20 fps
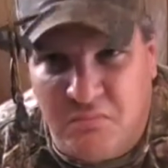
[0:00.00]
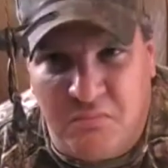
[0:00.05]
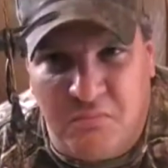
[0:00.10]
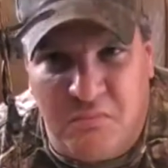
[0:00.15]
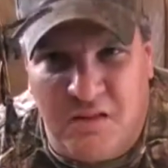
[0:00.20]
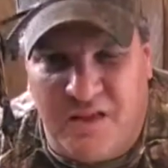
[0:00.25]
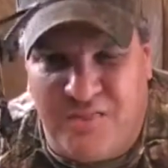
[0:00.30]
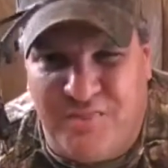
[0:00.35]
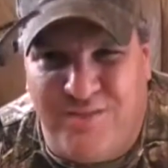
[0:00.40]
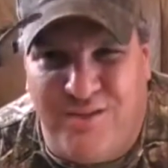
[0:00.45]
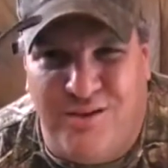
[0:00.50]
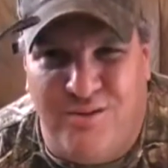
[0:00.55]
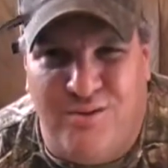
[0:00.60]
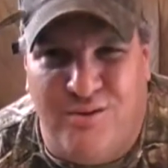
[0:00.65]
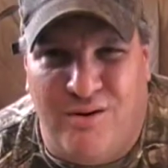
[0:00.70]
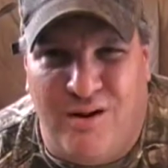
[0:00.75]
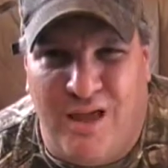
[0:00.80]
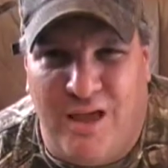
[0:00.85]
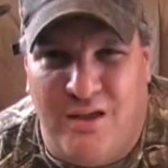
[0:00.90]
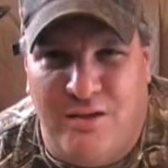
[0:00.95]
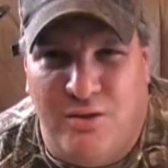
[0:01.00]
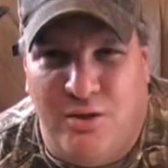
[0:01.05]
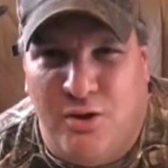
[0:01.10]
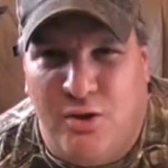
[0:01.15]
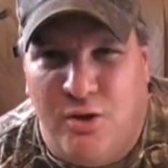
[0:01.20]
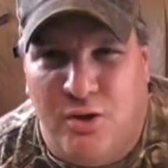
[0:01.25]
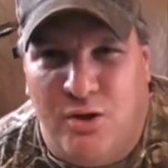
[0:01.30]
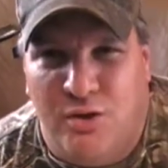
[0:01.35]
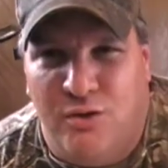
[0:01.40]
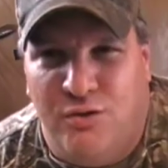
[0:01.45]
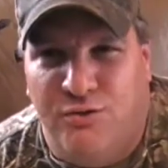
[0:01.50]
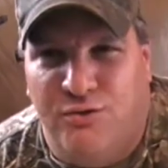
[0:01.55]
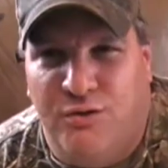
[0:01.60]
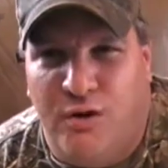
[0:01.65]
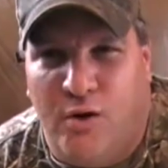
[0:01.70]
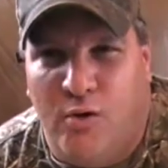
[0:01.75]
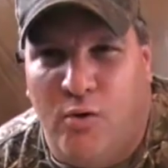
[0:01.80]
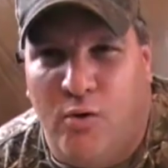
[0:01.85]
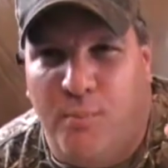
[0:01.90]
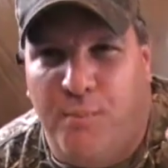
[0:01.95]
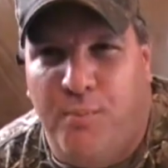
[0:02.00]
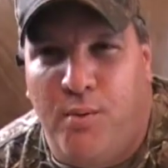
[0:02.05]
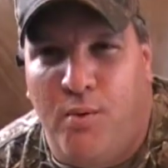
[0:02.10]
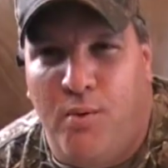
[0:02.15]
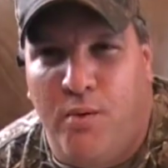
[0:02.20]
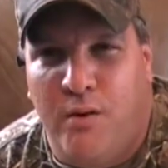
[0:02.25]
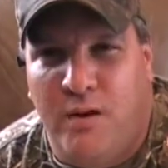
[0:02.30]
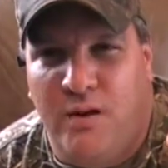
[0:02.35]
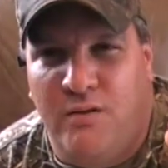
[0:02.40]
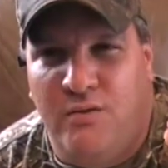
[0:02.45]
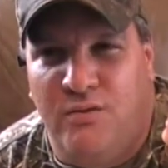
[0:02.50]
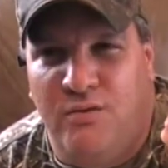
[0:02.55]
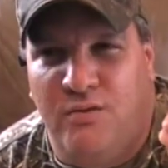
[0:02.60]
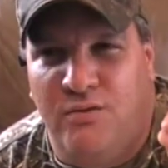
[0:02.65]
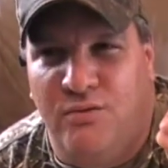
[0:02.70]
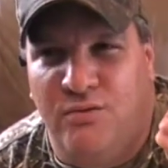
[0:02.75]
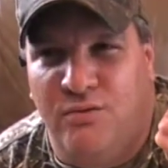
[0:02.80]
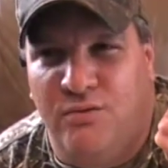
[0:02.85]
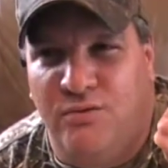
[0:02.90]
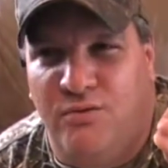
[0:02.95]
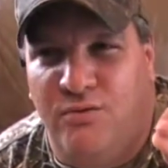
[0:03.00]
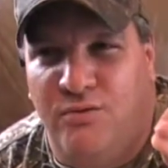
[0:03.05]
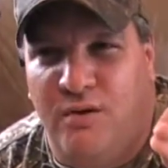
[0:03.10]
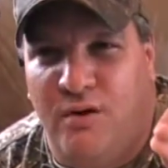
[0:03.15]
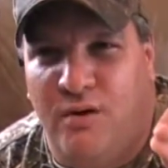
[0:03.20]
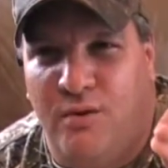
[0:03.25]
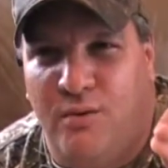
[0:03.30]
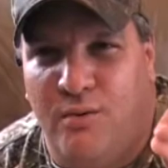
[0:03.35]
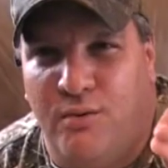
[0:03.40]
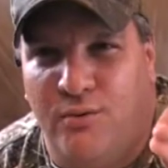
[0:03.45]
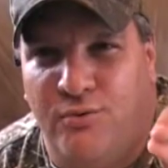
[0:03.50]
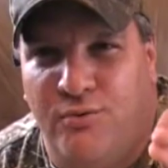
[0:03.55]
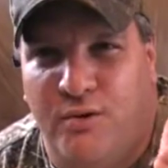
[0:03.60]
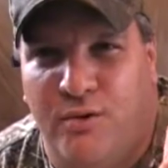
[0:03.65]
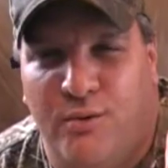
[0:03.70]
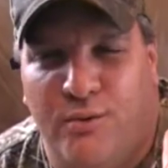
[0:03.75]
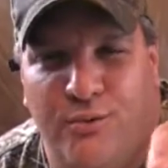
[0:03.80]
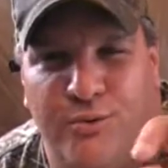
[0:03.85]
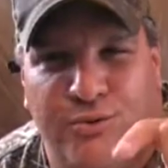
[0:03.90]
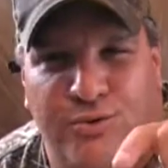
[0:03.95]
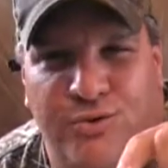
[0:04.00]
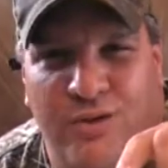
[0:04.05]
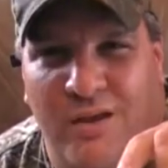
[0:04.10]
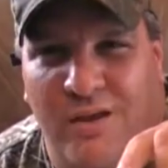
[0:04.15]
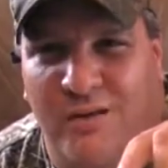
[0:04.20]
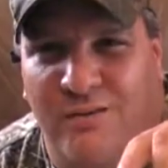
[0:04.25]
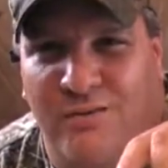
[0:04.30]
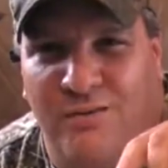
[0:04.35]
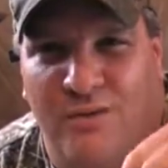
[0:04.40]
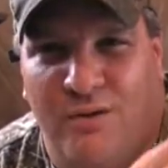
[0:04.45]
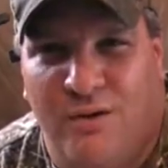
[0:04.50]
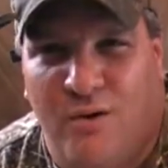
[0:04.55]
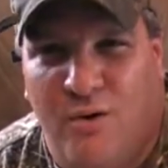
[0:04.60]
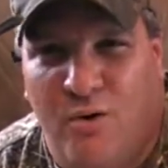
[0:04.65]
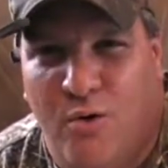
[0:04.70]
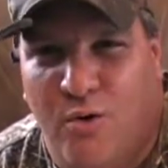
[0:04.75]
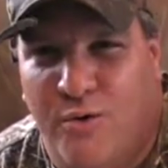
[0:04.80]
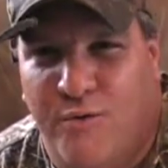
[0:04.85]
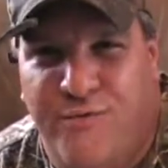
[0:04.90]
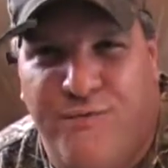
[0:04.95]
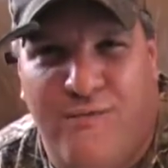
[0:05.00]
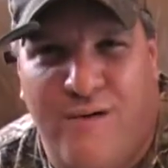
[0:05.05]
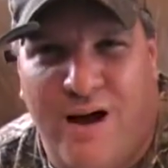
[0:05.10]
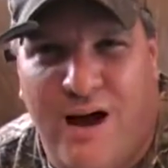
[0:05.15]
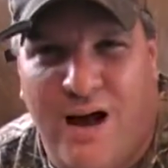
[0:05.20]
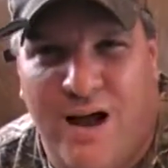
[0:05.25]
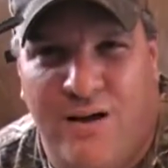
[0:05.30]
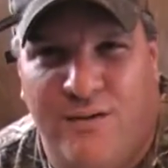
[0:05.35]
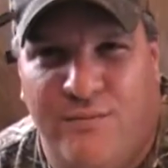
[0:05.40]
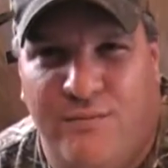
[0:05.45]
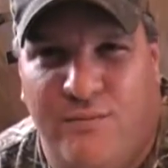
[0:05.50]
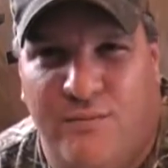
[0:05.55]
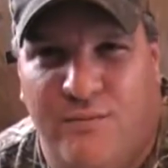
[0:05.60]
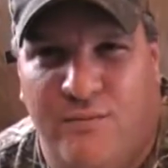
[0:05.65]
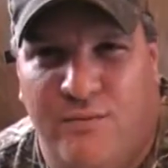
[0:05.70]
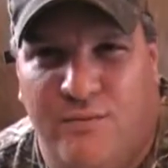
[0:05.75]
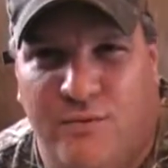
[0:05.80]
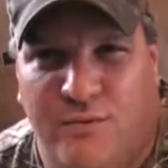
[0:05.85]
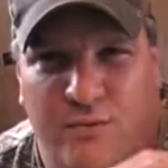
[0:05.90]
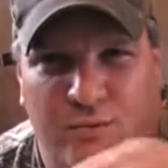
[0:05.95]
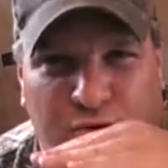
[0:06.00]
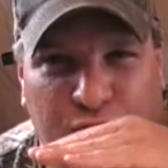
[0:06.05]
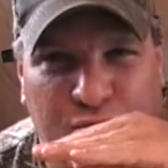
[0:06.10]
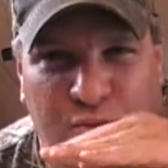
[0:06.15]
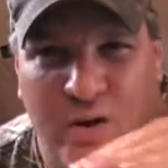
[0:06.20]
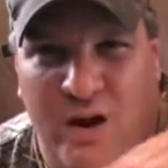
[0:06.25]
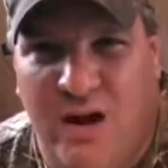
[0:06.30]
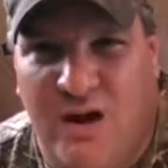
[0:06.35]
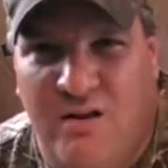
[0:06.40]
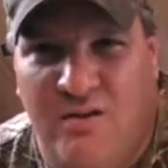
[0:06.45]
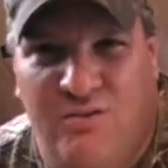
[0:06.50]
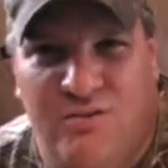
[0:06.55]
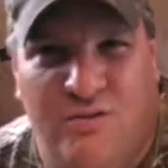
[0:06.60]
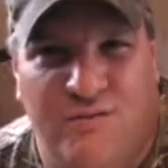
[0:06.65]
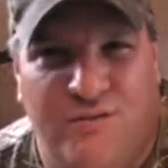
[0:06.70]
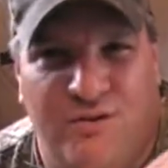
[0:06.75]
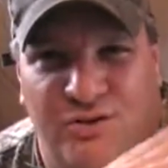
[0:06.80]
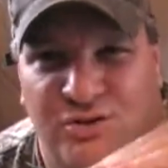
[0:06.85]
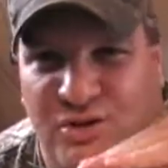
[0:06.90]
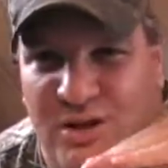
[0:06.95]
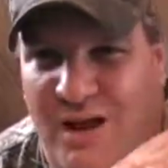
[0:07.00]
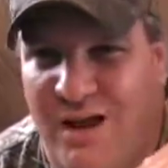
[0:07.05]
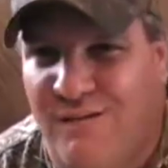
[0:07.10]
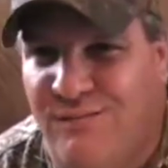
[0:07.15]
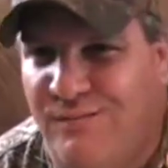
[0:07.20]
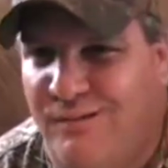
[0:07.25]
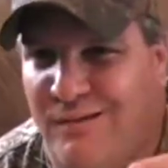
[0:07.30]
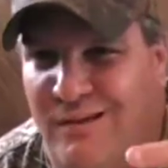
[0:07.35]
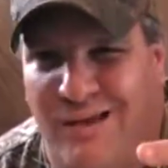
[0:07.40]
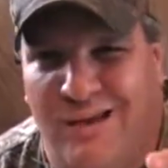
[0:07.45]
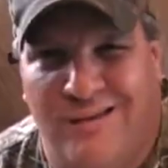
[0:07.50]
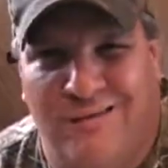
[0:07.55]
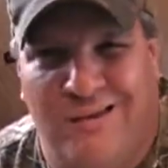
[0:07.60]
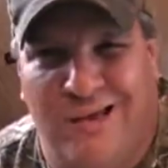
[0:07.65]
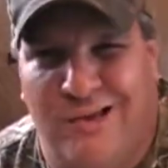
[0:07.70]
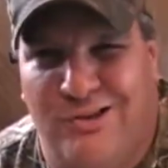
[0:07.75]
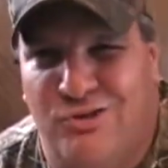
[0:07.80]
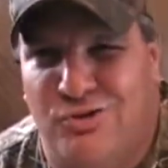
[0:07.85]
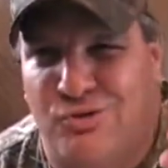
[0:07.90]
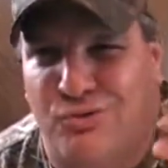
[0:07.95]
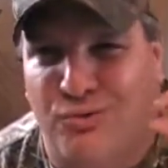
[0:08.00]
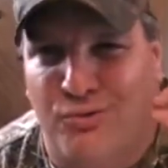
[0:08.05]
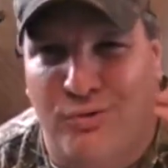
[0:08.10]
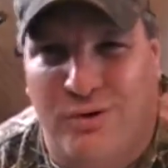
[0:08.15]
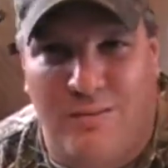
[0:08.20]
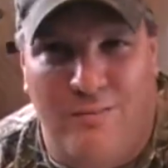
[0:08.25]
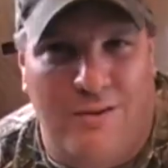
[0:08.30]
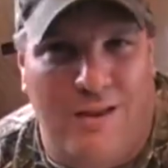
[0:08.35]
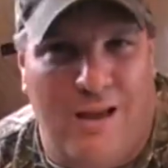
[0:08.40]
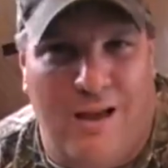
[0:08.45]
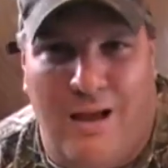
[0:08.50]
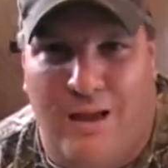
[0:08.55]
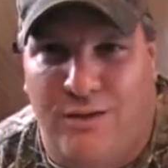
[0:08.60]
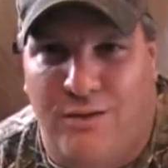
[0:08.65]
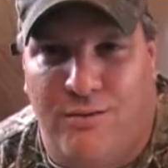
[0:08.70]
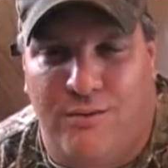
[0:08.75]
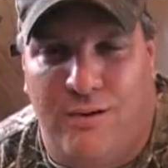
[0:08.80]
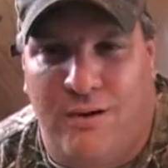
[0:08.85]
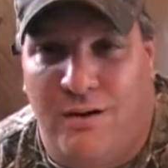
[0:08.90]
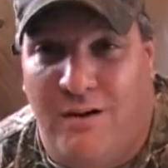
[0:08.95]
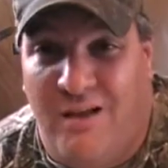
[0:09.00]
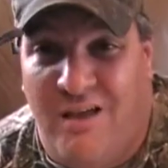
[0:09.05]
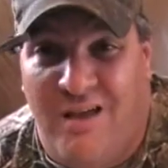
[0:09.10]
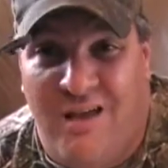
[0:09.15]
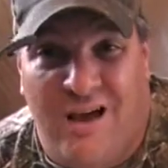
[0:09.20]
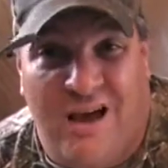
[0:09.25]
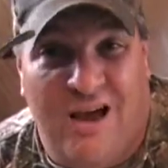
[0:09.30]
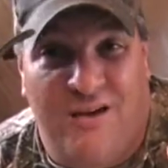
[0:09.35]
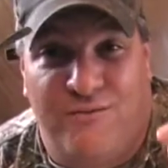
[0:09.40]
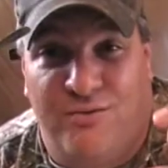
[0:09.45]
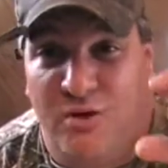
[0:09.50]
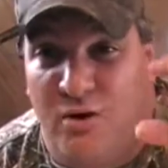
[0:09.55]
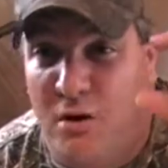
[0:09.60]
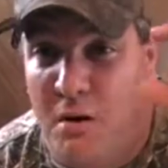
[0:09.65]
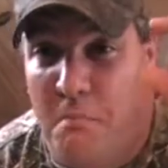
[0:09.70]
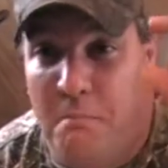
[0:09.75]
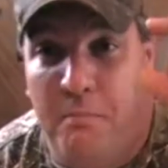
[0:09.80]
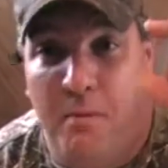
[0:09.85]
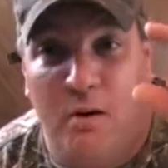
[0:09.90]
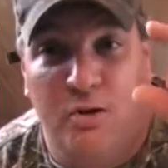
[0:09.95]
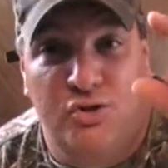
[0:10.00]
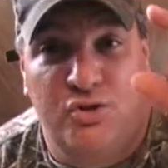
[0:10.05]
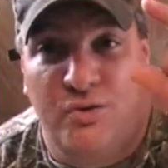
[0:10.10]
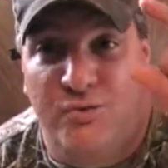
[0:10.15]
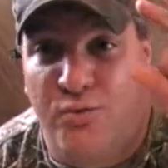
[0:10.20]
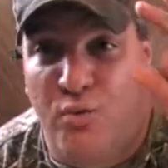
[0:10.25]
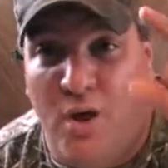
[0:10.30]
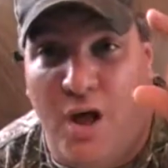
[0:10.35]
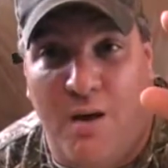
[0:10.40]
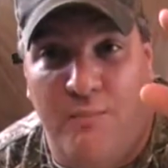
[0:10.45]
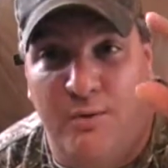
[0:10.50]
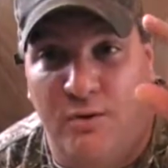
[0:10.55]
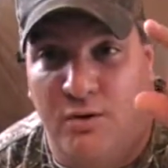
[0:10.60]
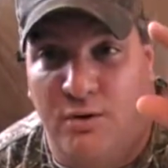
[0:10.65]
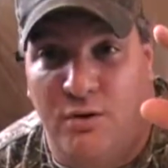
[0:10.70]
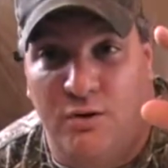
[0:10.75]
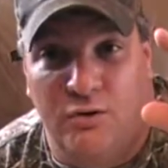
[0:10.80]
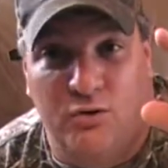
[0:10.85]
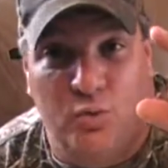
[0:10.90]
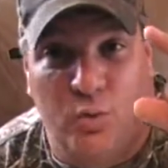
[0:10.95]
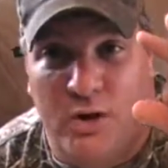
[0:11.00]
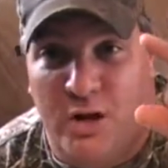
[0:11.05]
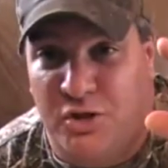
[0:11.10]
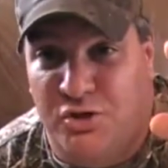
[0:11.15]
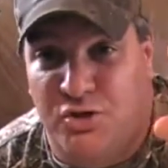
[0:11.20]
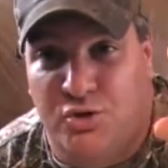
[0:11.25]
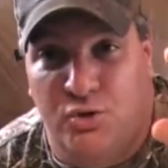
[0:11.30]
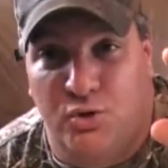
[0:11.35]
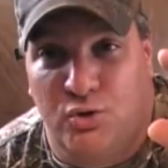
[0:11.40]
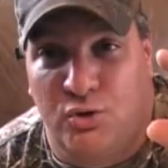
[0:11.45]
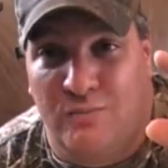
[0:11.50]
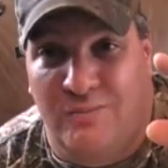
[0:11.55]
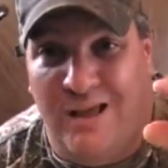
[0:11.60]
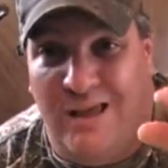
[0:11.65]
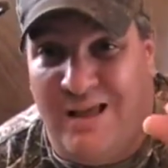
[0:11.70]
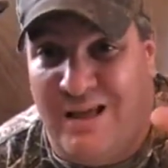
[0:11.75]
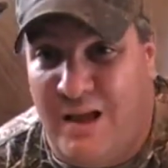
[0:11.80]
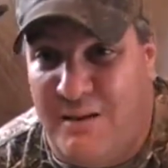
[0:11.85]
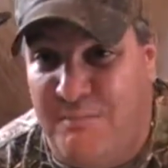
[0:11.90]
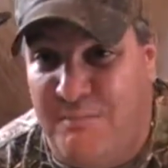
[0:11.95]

I think they're like 0.006 or 5, the straightness of the shaft, extremely accurate. I've done a bunch of Robin Hoods when I shoot them. Like